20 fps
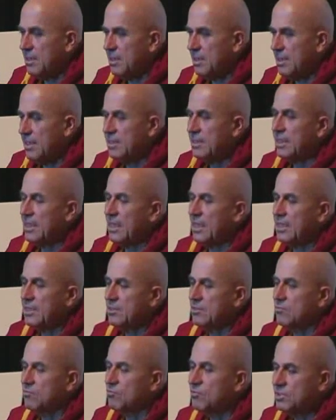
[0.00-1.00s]
And
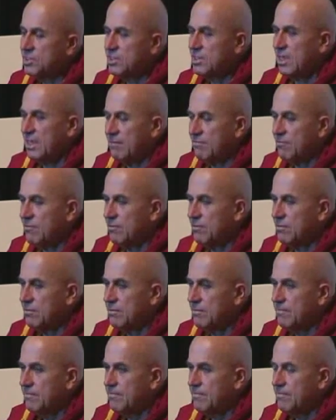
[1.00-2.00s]
at which level?
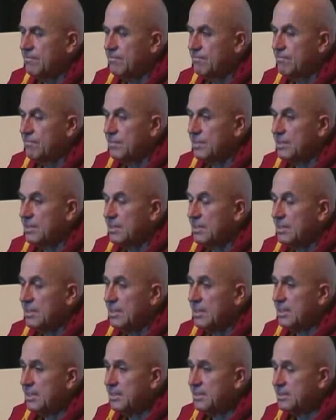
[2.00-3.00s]

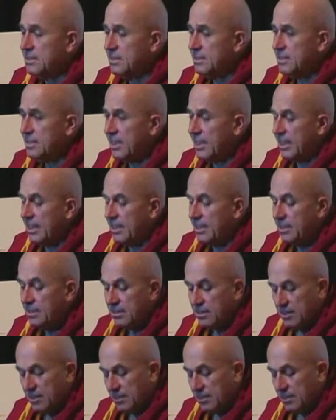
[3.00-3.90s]
Is it there